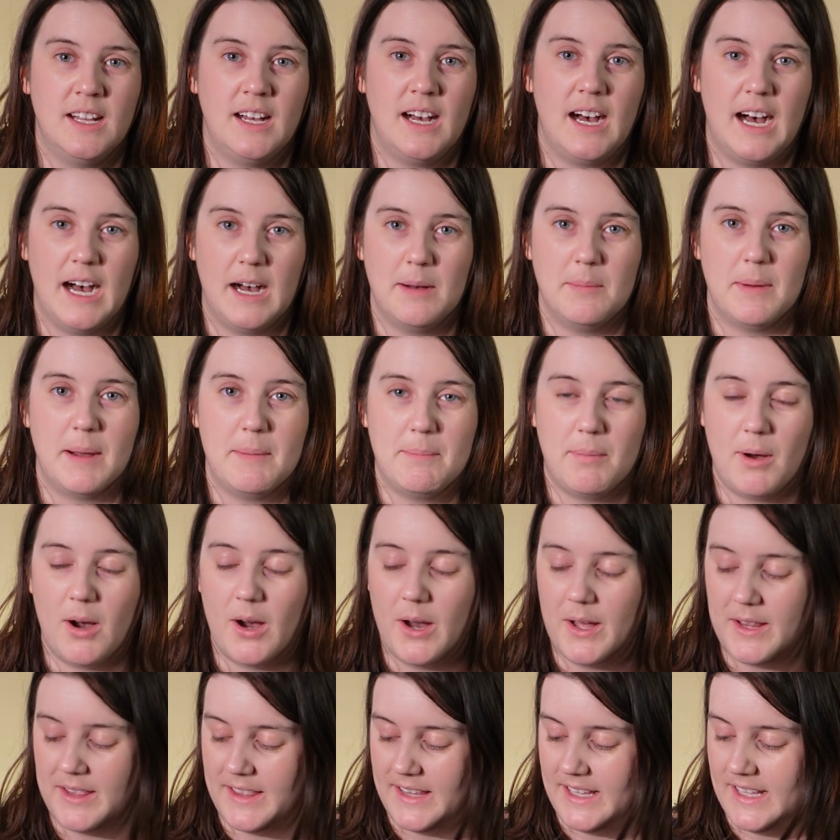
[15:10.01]
I
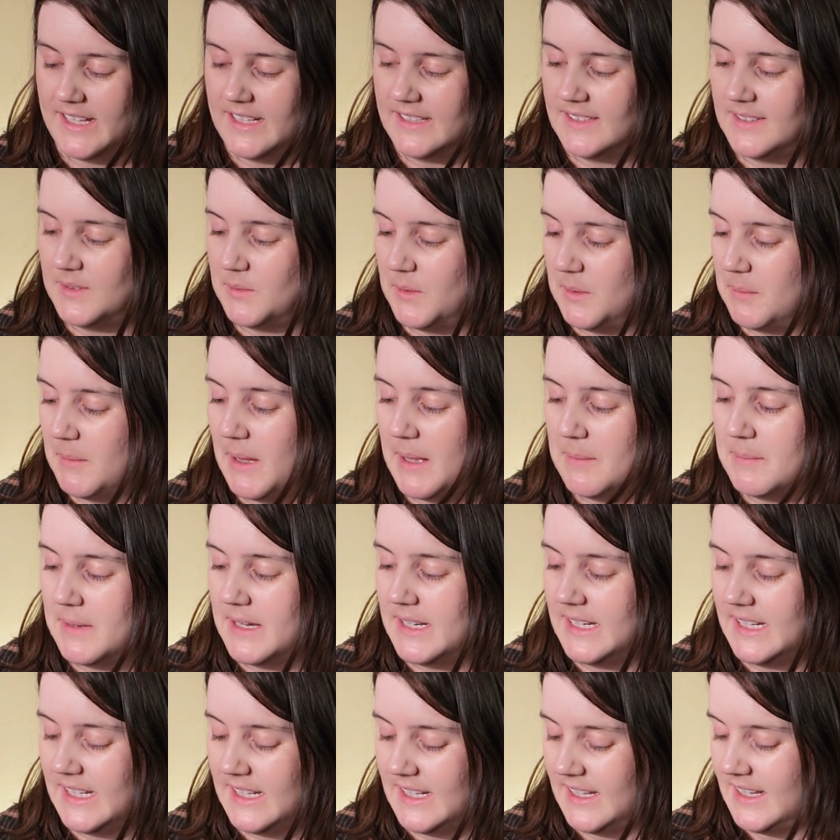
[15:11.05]
bought this with my
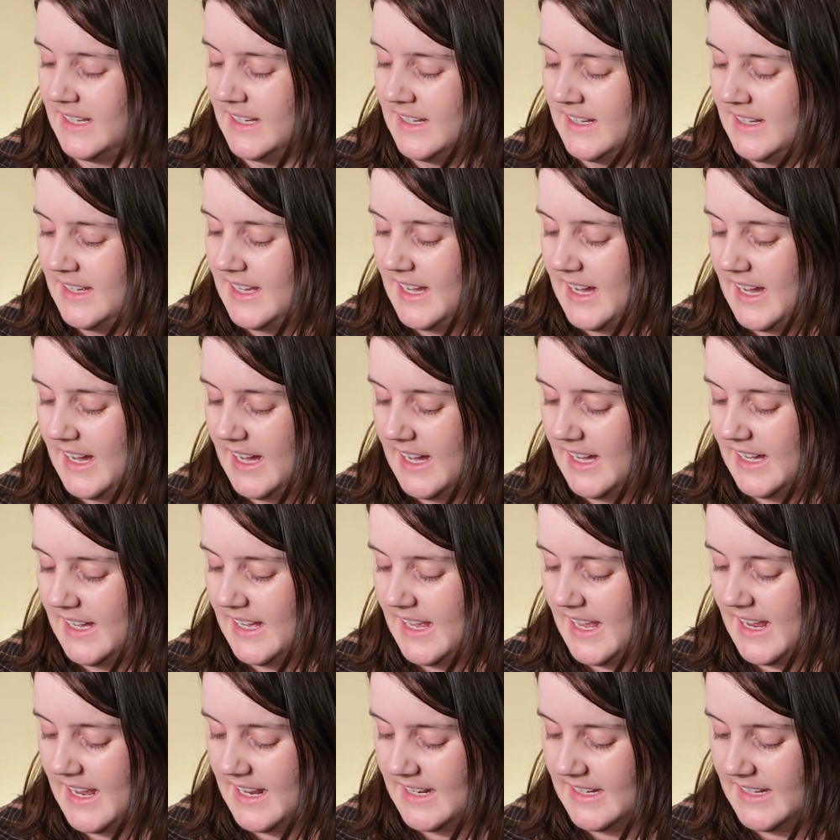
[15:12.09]
money,
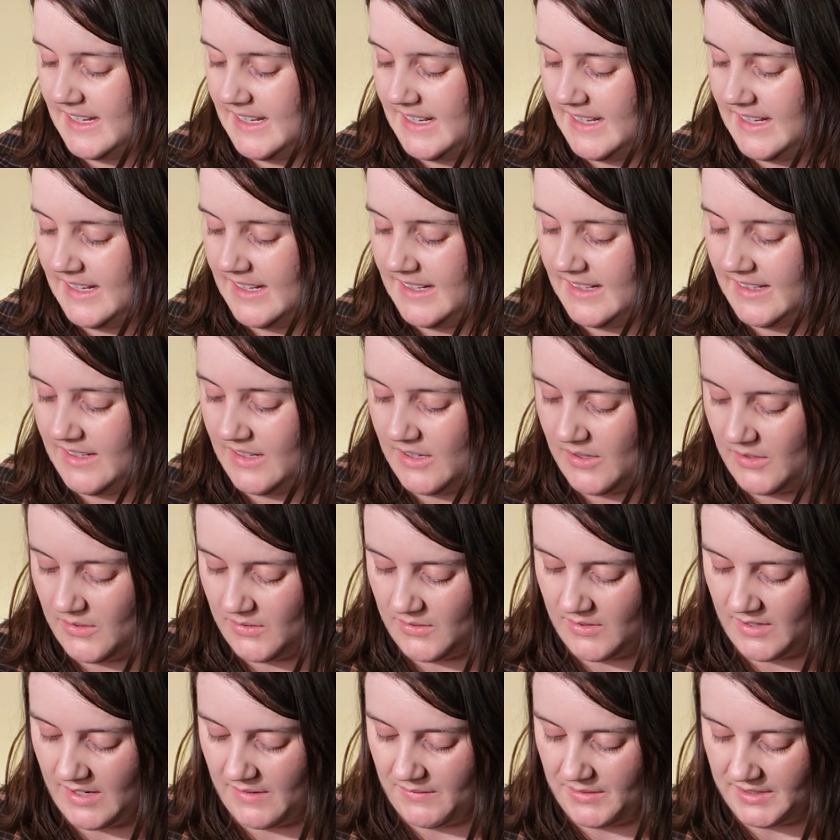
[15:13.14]
and he, you
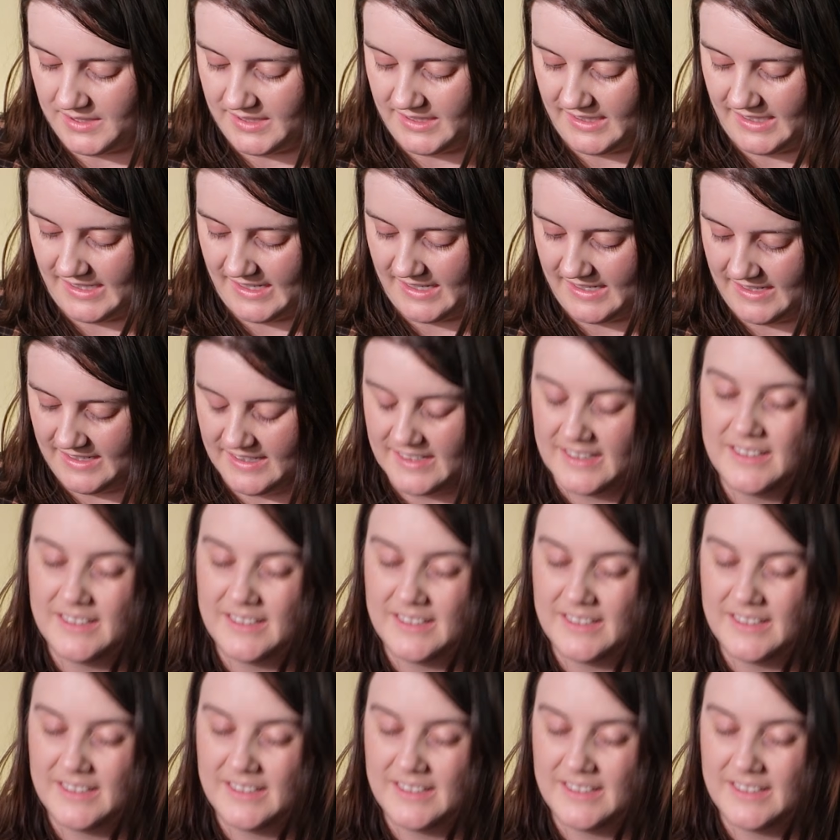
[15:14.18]
know, obviously